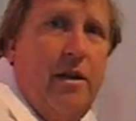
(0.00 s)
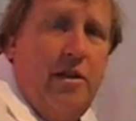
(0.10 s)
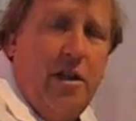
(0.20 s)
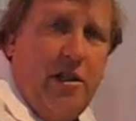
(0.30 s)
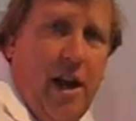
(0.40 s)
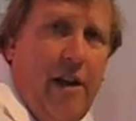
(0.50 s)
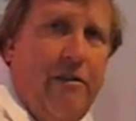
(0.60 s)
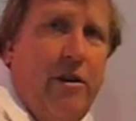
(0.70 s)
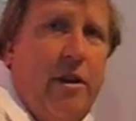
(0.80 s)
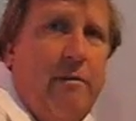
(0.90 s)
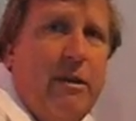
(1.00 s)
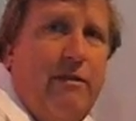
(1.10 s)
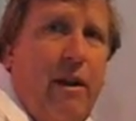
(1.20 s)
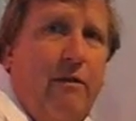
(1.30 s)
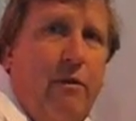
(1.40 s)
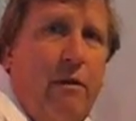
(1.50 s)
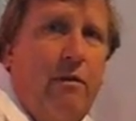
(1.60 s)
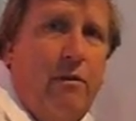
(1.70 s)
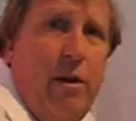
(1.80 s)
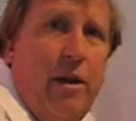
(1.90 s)
Just after DMX512
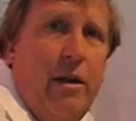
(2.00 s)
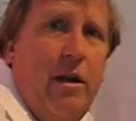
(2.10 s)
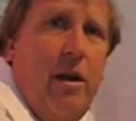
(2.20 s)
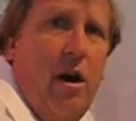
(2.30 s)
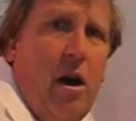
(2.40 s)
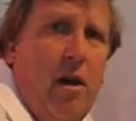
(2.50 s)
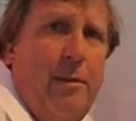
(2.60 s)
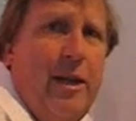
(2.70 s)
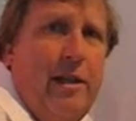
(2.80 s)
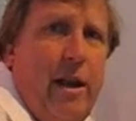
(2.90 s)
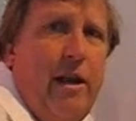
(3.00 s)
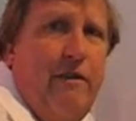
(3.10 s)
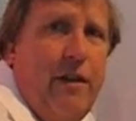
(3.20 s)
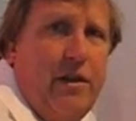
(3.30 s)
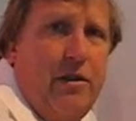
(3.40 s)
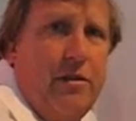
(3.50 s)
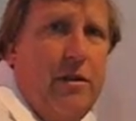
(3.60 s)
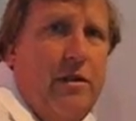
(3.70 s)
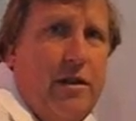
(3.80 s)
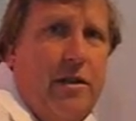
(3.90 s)
was written, automated lighting
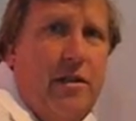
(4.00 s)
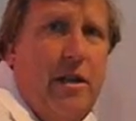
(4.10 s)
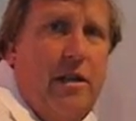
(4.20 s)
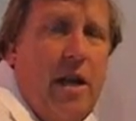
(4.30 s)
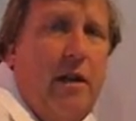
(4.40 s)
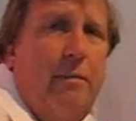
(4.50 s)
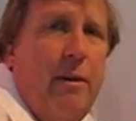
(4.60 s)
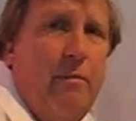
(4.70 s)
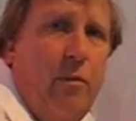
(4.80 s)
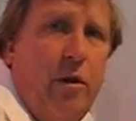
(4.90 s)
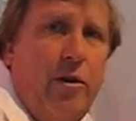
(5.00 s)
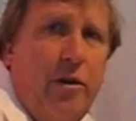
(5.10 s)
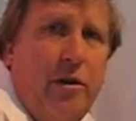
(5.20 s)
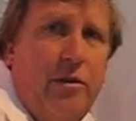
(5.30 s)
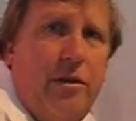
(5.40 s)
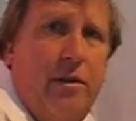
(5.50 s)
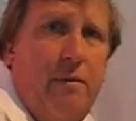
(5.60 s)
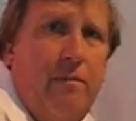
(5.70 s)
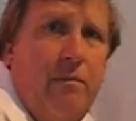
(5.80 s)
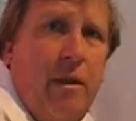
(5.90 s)
fixtures, such as the Intellabeam, were introduced.
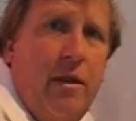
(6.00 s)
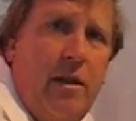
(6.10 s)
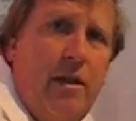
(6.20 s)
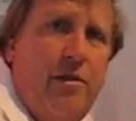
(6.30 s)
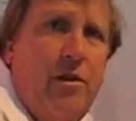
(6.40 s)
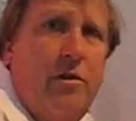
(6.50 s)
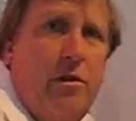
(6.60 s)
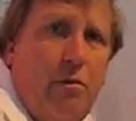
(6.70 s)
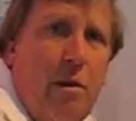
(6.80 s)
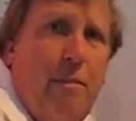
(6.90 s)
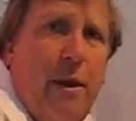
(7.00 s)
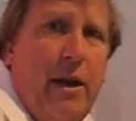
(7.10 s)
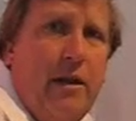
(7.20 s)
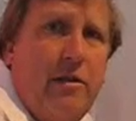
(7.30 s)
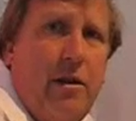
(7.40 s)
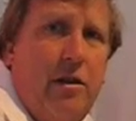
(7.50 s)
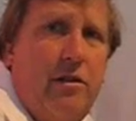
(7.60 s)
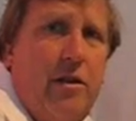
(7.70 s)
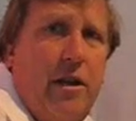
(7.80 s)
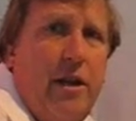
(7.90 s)
These used 3-pin
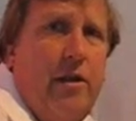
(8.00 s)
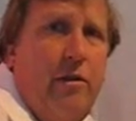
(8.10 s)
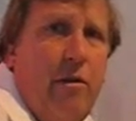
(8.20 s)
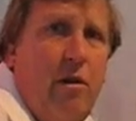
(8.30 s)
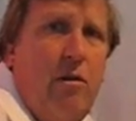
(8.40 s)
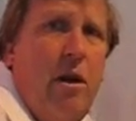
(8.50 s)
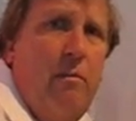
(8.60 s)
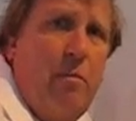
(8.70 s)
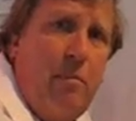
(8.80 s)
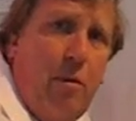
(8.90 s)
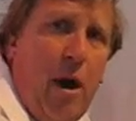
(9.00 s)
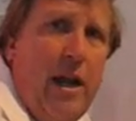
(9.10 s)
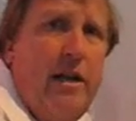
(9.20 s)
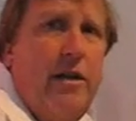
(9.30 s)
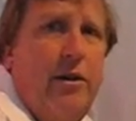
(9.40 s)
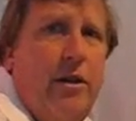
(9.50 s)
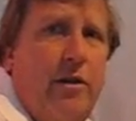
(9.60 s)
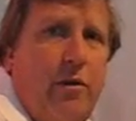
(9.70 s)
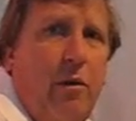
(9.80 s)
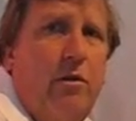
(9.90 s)
XLRs to connect their own proprietary
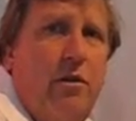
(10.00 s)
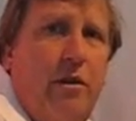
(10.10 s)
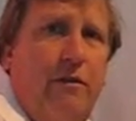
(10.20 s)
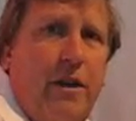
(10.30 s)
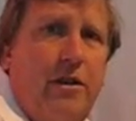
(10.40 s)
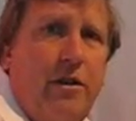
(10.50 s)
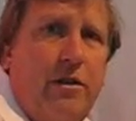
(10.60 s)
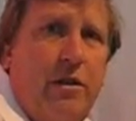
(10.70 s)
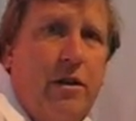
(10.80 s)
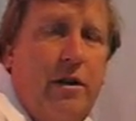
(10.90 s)
controllers to the fixtures.